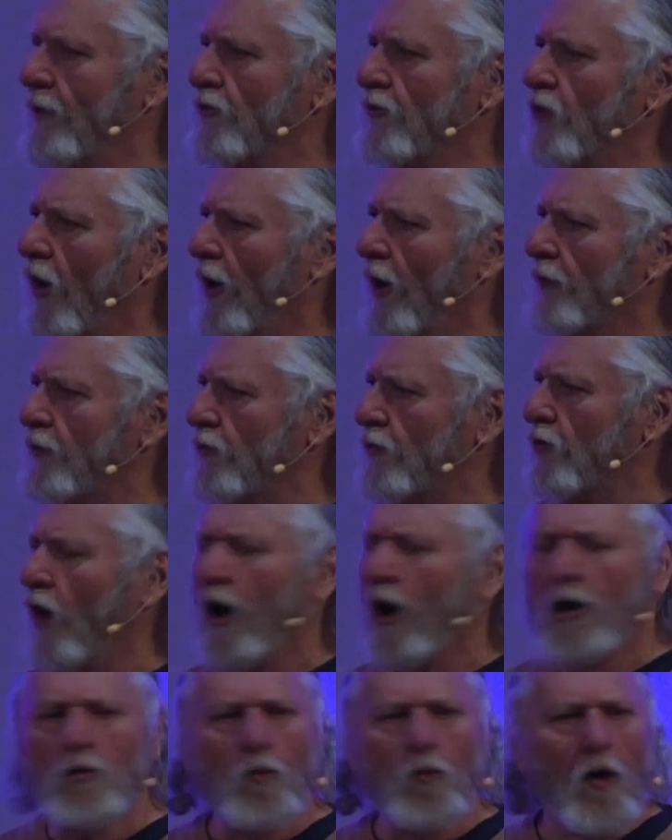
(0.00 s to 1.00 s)
talk the
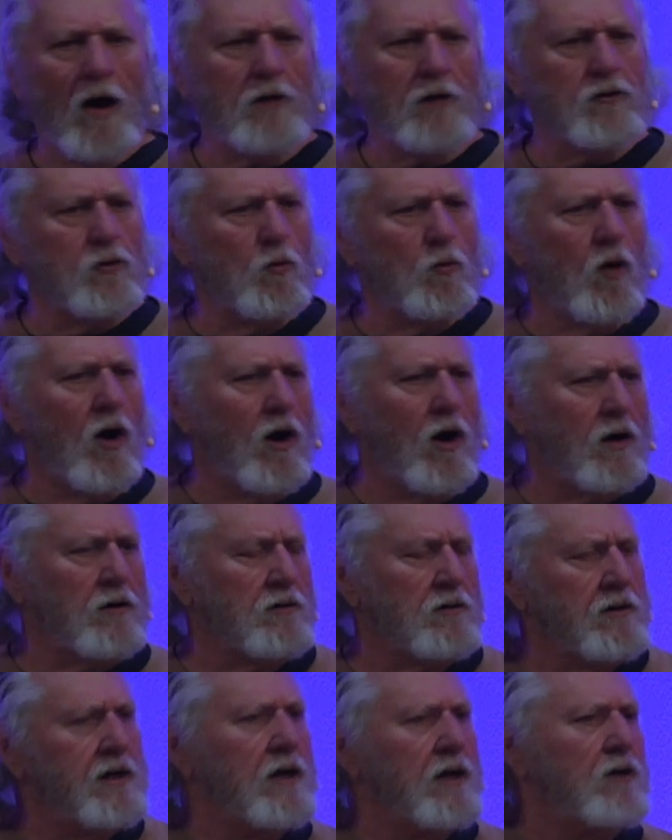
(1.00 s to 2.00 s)
talk, walk the walk,
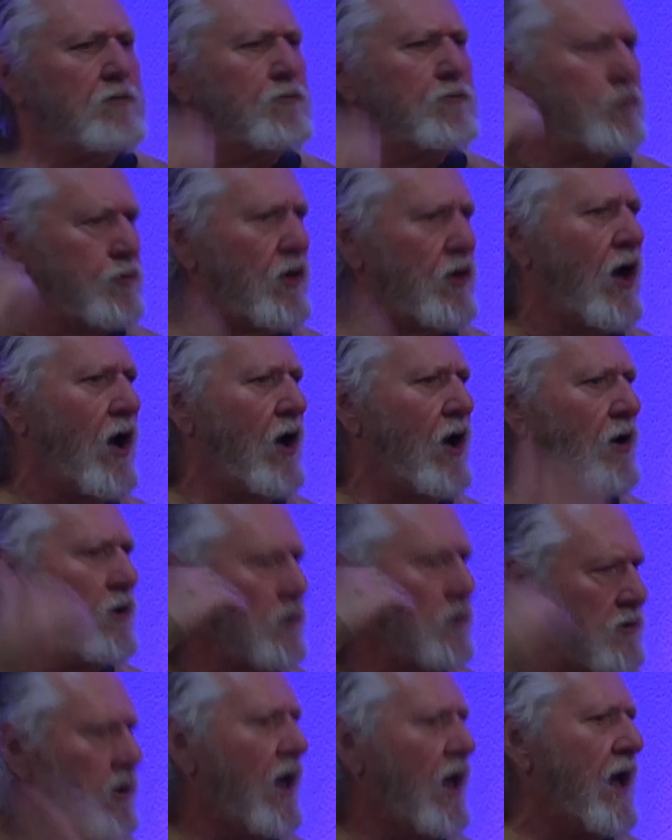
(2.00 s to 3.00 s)
live the
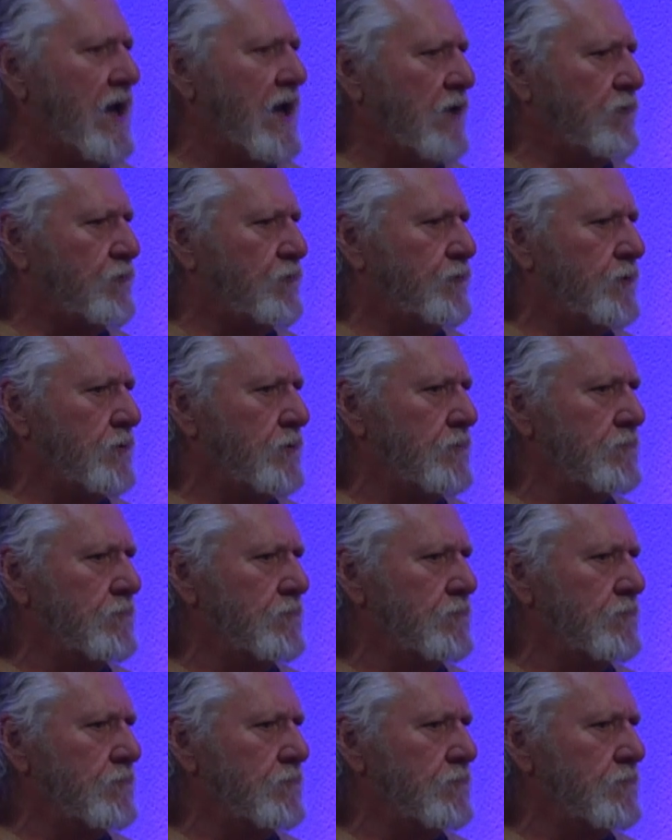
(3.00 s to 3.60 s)
life.